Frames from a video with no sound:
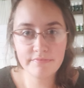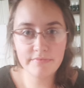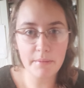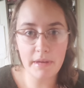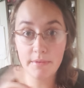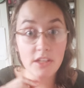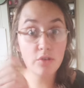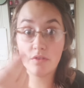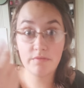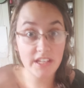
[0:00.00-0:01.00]
like, maybe
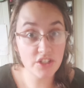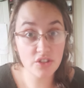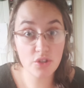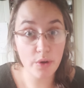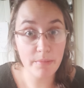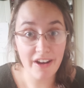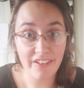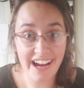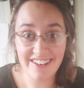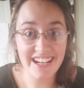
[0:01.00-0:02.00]
you get your joy bottle
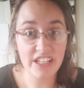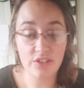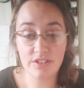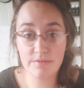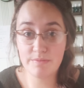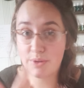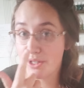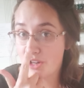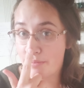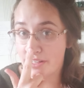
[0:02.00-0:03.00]
out and you put a
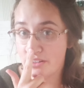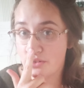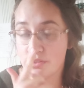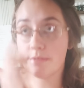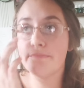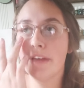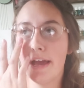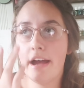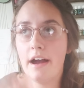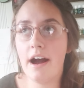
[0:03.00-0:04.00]
drop on your nose.
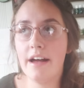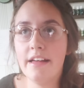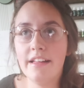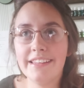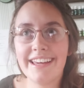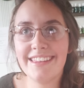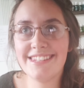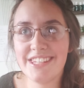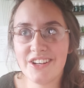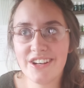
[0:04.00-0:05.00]
Like,
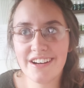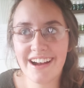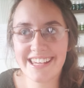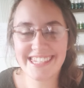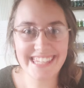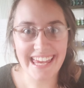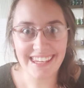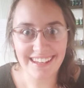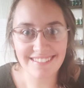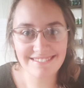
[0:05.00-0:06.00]
consider a
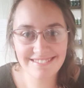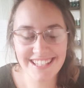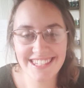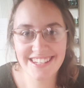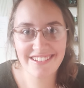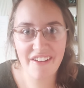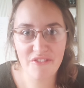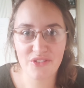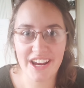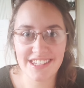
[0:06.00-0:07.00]
saying, consider a
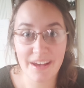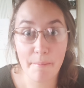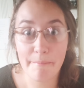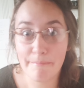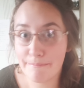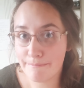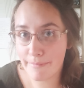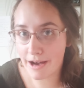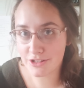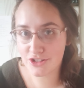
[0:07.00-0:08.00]
phrase, a
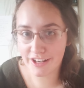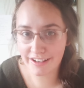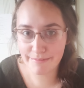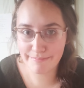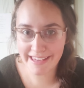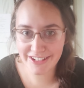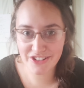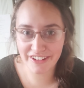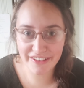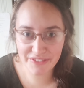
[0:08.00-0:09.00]

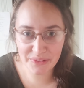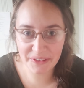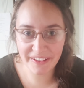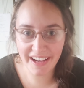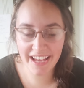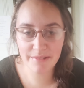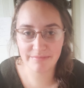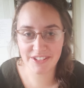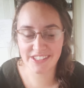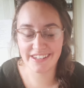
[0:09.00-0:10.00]
mantra, if you will. I
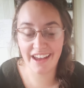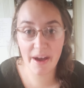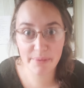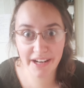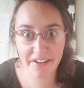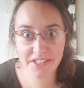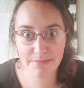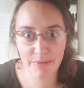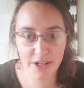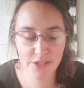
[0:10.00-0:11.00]
am just not pronouncing
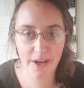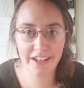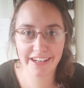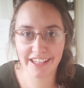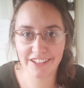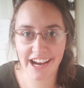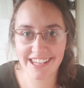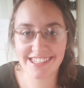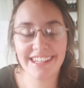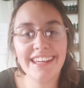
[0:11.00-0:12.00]
my words well today, you
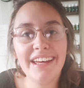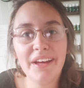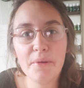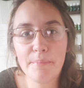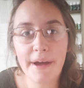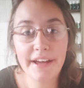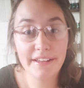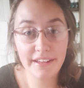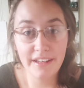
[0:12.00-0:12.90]
guys, but